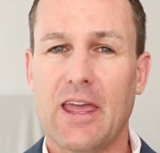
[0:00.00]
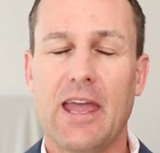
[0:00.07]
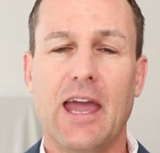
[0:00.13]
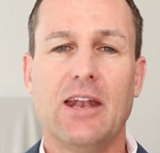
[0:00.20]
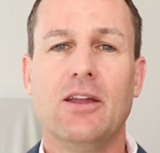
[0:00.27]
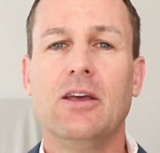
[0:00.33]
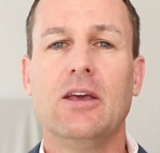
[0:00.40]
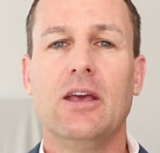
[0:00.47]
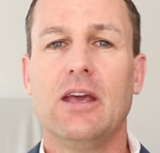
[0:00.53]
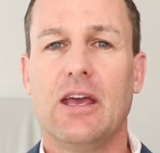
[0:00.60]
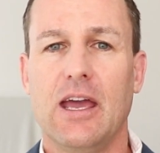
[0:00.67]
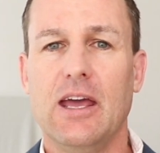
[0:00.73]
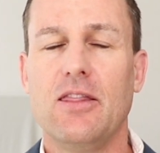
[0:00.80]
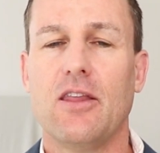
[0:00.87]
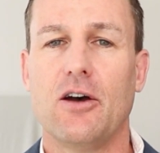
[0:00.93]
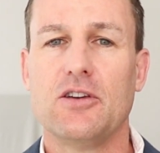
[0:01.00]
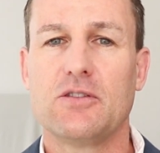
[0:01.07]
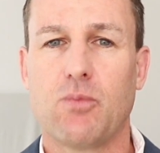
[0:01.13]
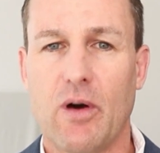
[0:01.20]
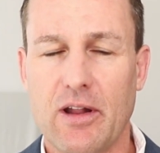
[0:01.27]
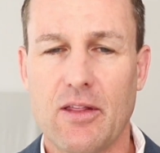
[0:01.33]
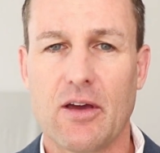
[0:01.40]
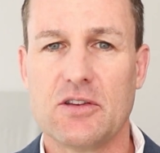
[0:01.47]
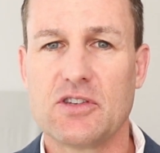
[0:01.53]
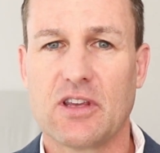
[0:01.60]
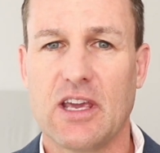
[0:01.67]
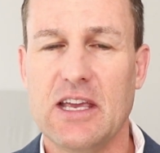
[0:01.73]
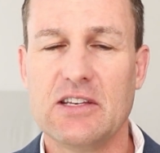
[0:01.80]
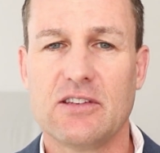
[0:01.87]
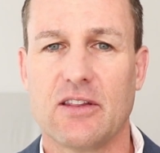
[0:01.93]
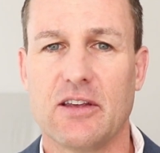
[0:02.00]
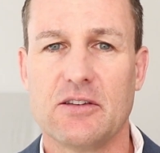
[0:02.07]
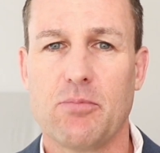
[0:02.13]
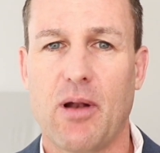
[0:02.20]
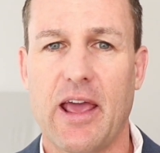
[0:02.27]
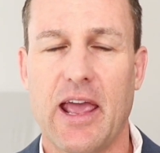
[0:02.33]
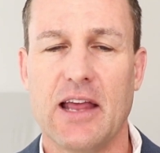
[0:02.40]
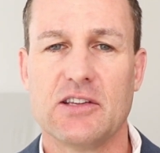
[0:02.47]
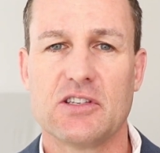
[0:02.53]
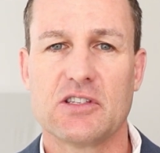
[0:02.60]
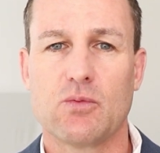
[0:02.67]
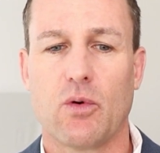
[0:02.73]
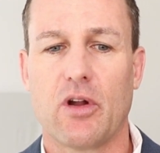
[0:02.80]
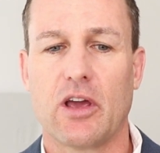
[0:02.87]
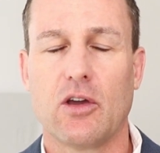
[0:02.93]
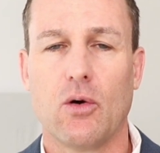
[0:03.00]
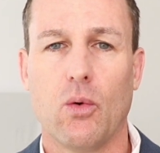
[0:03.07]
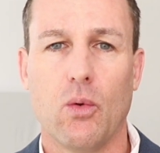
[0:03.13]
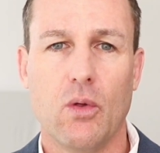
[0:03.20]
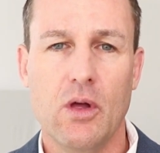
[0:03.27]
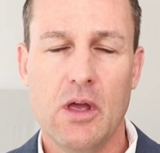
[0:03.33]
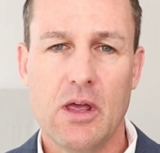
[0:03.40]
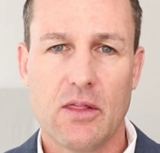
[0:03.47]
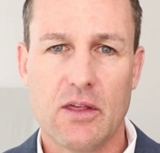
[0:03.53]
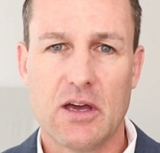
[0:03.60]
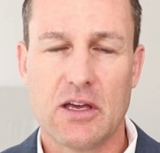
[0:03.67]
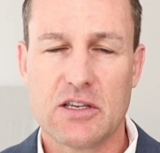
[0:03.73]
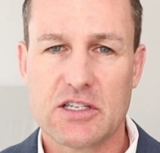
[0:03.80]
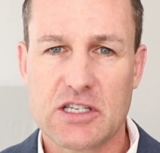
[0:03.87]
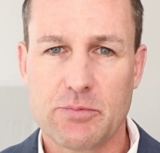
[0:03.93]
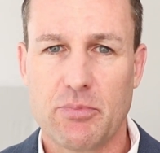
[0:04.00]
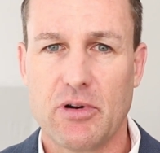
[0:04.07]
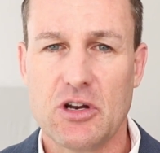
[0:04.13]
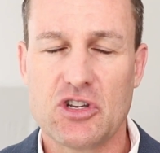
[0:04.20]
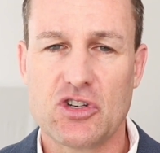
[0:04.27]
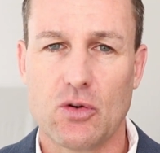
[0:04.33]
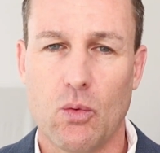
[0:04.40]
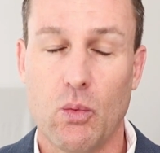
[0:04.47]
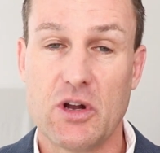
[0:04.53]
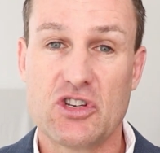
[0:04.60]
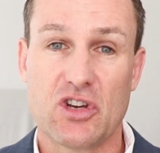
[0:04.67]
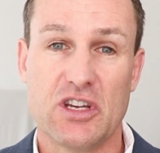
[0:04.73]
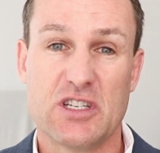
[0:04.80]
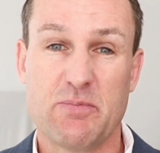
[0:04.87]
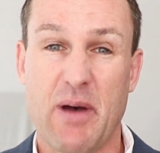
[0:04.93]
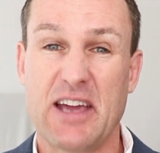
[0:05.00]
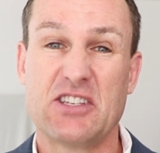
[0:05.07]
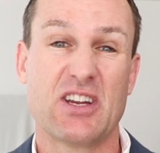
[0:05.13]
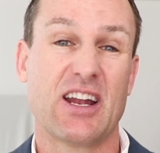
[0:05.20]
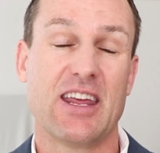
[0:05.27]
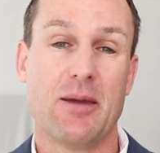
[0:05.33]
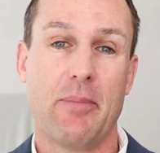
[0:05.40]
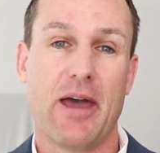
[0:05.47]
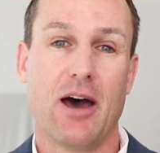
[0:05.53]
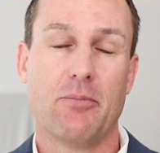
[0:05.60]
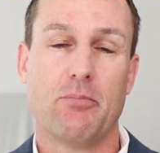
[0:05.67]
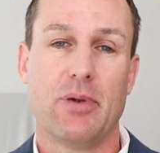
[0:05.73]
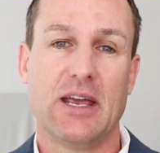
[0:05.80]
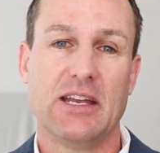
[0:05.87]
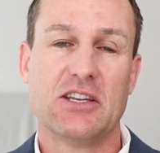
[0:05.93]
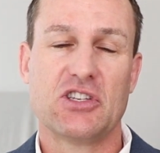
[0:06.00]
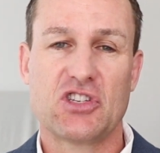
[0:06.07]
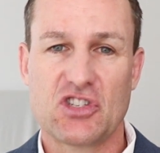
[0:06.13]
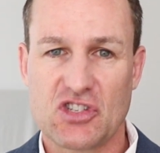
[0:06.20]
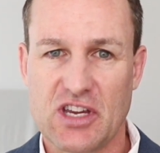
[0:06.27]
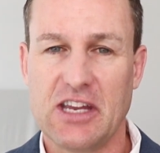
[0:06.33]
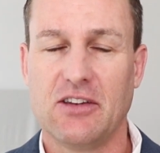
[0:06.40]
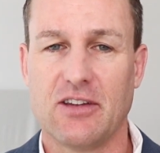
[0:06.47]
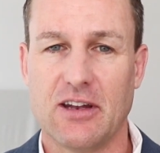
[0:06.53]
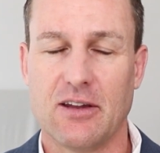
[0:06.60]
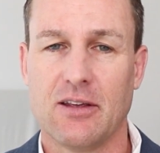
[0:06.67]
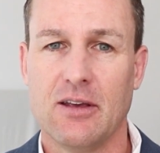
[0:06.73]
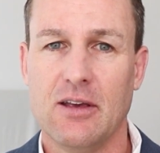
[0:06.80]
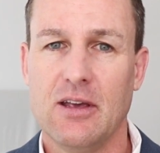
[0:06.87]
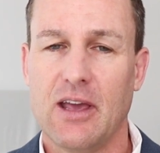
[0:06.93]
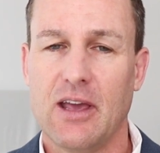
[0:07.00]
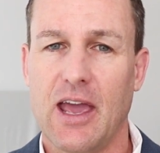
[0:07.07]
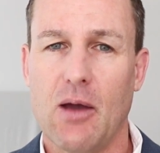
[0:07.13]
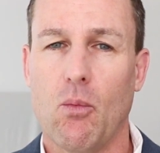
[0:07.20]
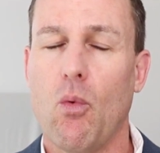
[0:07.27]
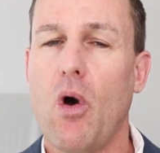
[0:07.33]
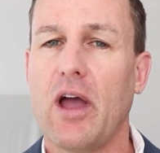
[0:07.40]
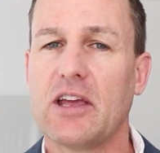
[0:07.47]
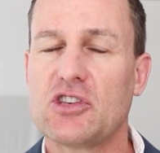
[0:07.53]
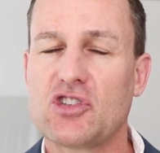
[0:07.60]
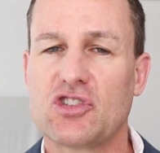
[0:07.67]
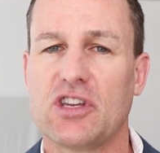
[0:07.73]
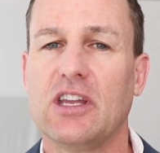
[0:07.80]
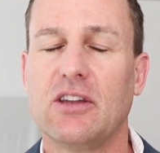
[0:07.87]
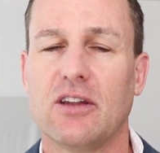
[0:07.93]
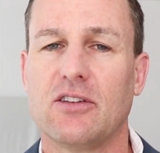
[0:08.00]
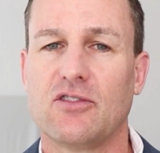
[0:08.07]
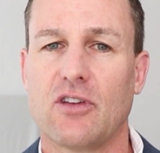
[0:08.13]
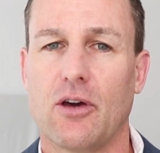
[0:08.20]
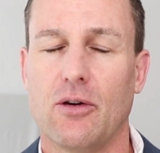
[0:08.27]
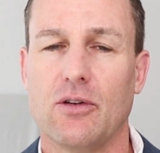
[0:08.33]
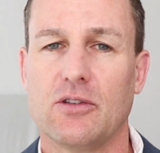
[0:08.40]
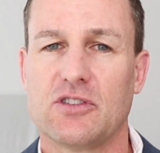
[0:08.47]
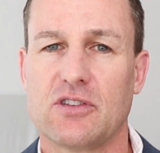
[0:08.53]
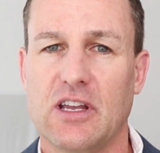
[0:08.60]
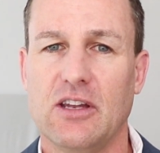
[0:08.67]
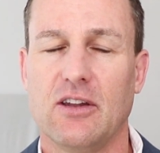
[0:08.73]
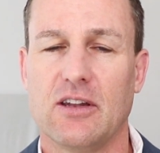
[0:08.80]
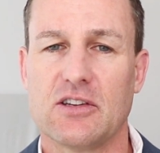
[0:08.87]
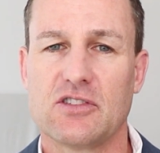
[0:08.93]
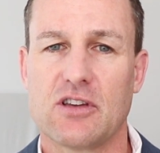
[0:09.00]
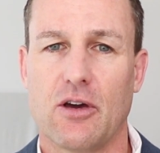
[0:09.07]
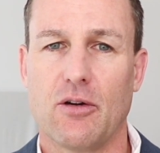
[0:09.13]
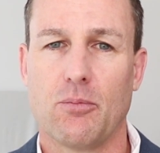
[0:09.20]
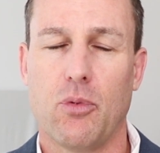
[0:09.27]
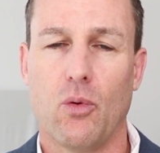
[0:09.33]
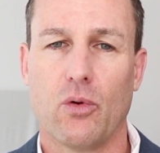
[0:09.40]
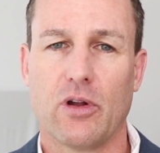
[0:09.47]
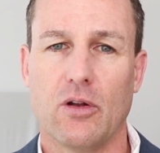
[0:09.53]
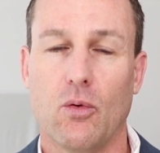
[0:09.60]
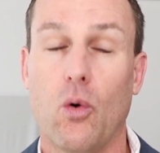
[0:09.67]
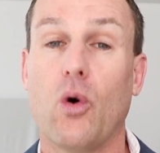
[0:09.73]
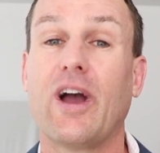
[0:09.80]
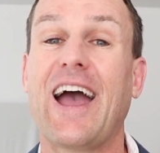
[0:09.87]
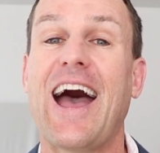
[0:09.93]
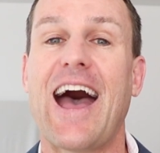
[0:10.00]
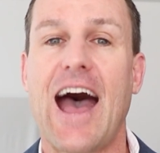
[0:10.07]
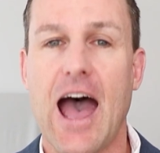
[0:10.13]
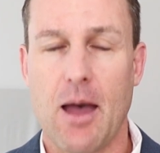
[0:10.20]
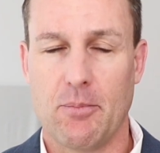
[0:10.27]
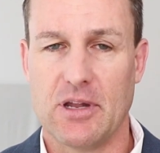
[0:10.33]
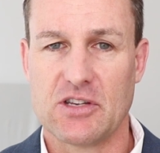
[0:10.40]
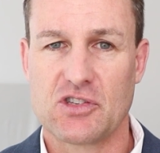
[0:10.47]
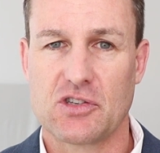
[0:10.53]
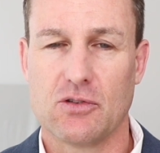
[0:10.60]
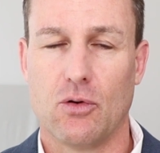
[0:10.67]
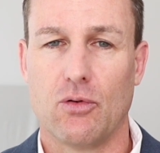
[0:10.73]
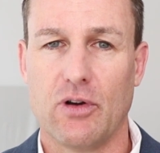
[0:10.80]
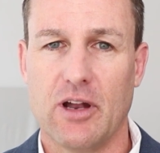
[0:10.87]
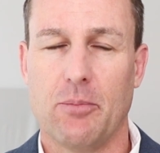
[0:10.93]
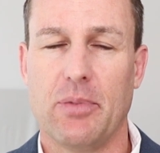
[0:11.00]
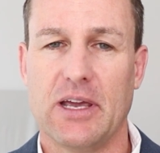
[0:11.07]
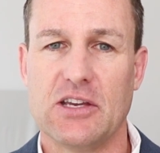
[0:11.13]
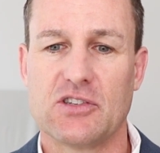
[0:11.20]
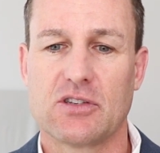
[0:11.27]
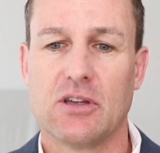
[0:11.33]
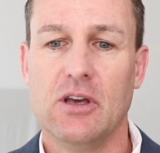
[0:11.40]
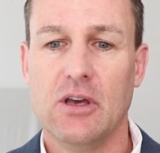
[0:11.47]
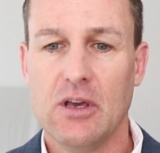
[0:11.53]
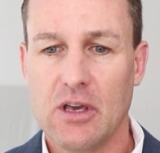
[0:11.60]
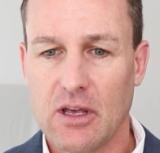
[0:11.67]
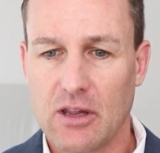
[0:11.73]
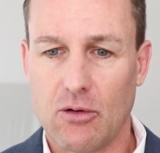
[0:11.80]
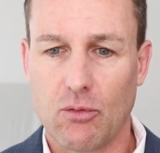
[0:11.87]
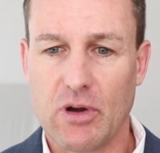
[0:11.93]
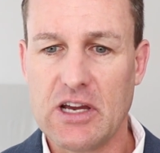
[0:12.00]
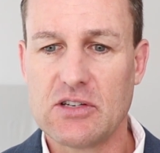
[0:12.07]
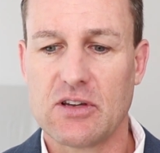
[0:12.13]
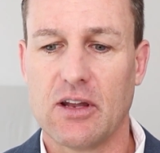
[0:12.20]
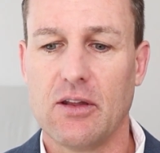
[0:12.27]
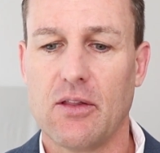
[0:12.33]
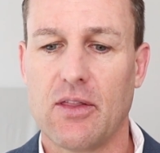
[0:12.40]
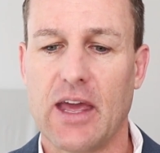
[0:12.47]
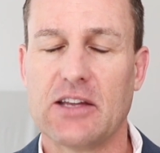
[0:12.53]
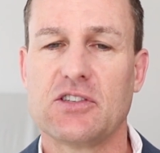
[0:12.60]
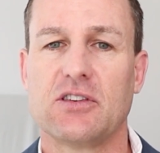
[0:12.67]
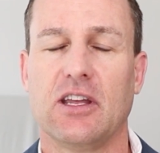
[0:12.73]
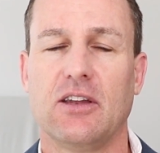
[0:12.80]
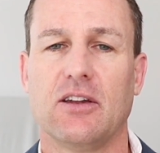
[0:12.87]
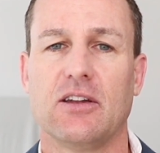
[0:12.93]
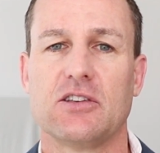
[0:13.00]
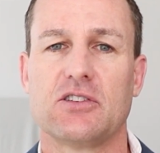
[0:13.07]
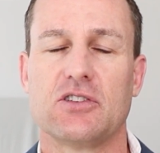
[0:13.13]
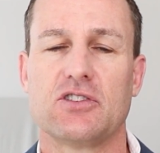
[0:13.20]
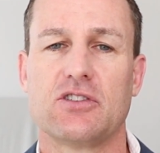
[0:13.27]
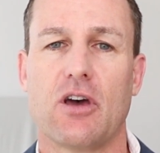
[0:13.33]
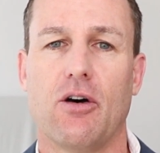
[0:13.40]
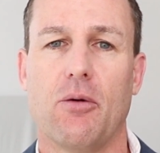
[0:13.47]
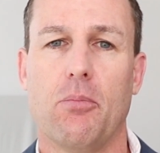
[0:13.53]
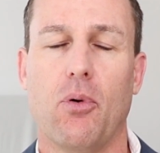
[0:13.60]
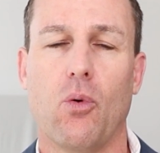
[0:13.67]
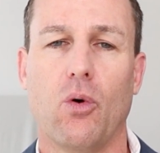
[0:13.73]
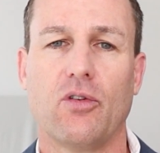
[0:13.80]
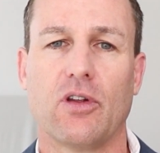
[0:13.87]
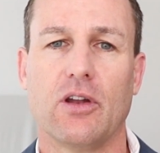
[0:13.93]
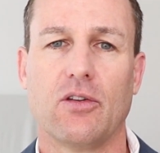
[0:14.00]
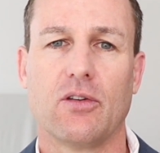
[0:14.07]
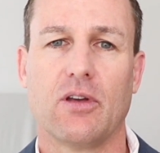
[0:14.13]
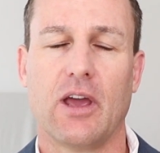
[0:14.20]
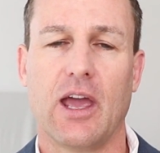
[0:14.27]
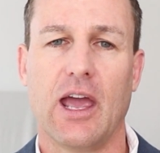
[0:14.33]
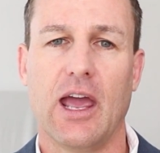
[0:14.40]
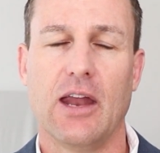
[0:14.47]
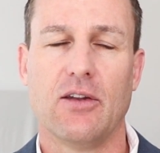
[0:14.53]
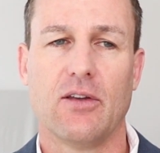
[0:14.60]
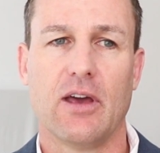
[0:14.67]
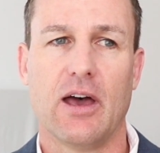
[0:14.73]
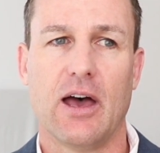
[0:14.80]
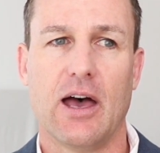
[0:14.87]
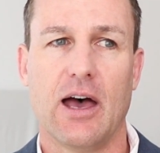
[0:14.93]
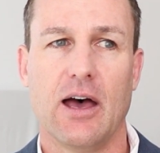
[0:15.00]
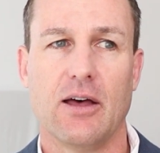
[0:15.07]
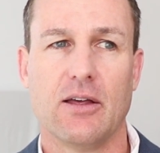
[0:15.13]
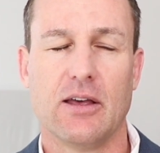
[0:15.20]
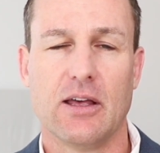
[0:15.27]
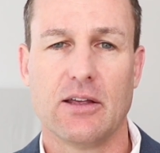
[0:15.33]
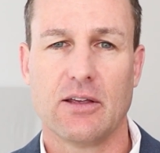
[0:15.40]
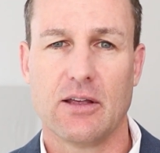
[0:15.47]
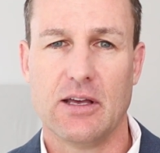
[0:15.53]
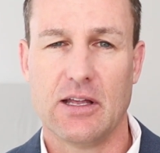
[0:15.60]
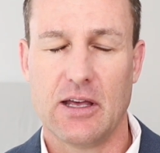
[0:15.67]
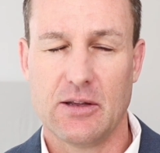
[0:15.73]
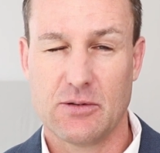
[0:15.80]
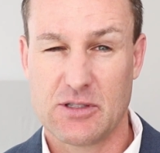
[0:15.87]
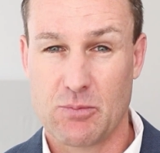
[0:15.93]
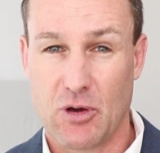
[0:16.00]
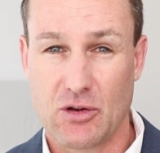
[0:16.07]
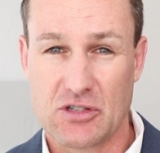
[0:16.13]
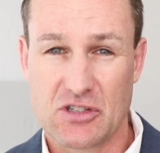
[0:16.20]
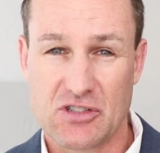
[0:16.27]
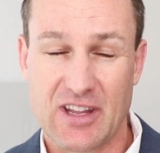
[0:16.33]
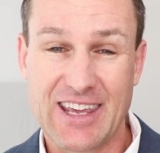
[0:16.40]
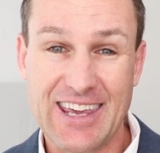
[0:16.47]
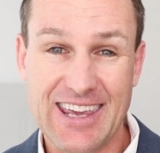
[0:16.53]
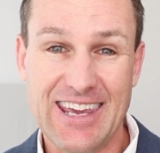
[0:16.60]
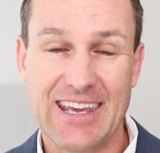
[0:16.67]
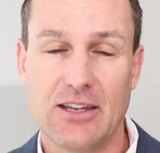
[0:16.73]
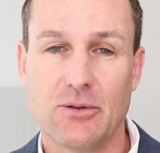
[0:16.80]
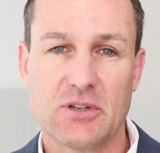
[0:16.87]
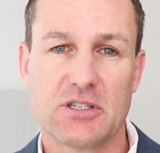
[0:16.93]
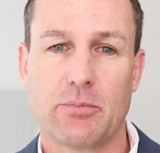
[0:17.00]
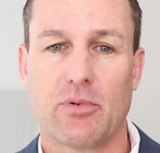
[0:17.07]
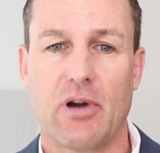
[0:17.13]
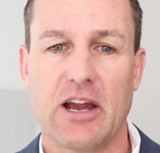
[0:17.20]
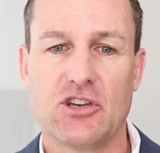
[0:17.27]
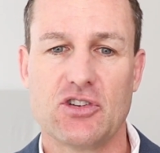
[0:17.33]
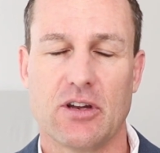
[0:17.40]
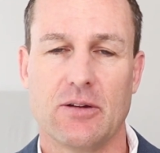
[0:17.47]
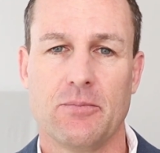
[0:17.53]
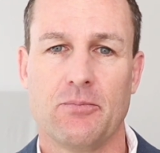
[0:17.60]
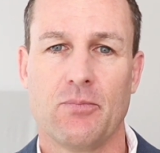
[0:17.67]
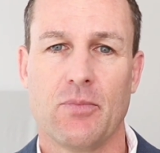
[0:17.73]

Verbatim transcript: And in those, one of those keys to those plans is what I call the spiritual, which is basically about being centered. And why is centered so, centeredness so important, or calmness, or inner peace? The reason that centeredness is so important and uh, it, it is because it's a key to inspiration.